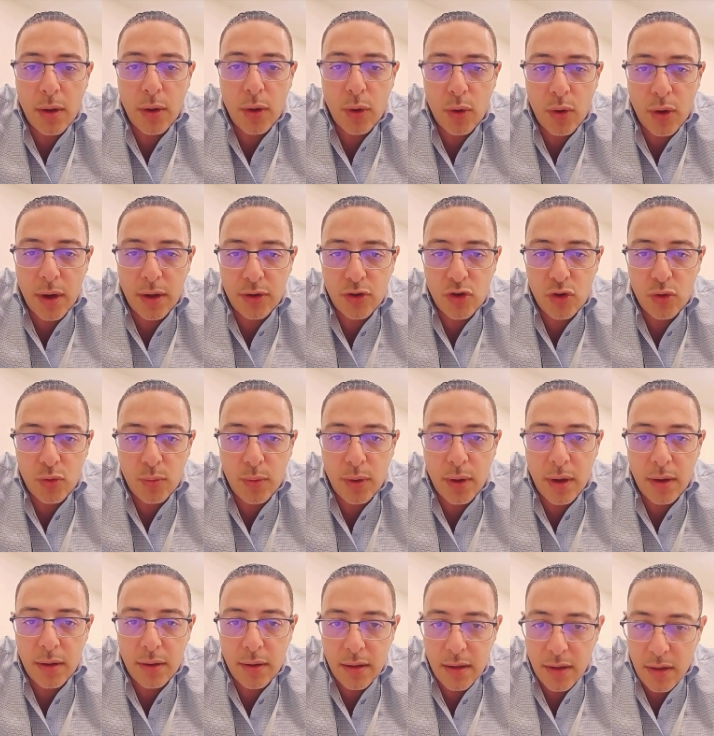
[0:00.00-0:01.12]
or a tumor,
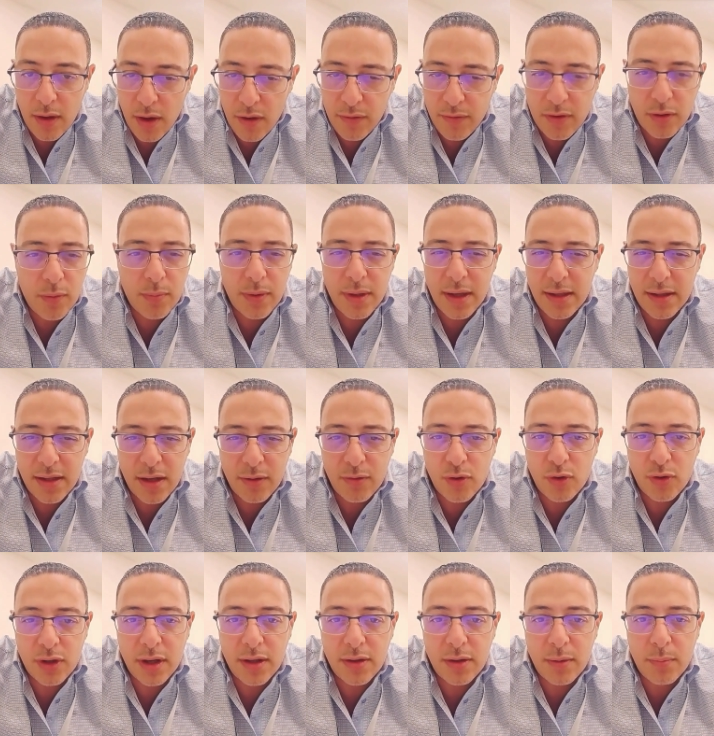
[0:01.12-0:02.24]
God forbid,
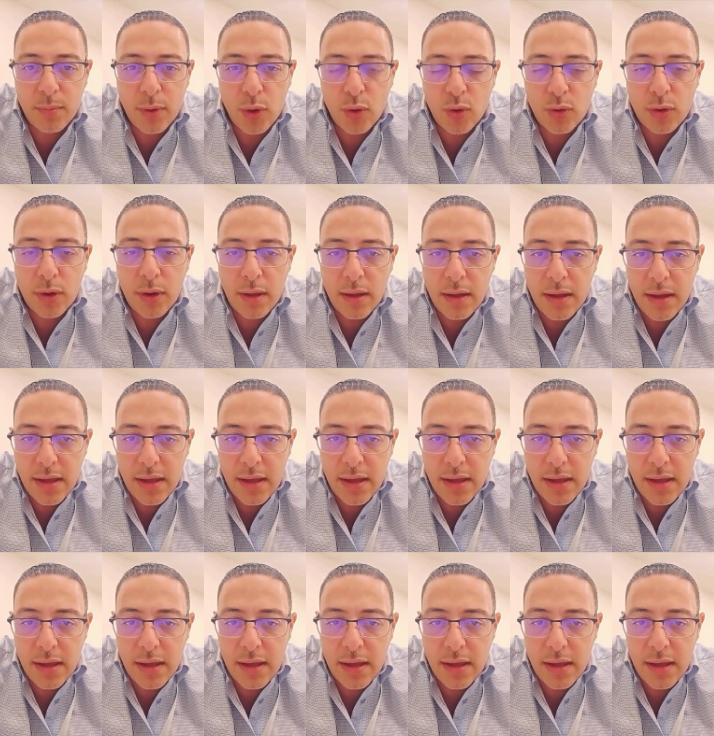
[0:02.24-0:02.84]
eroding the bone?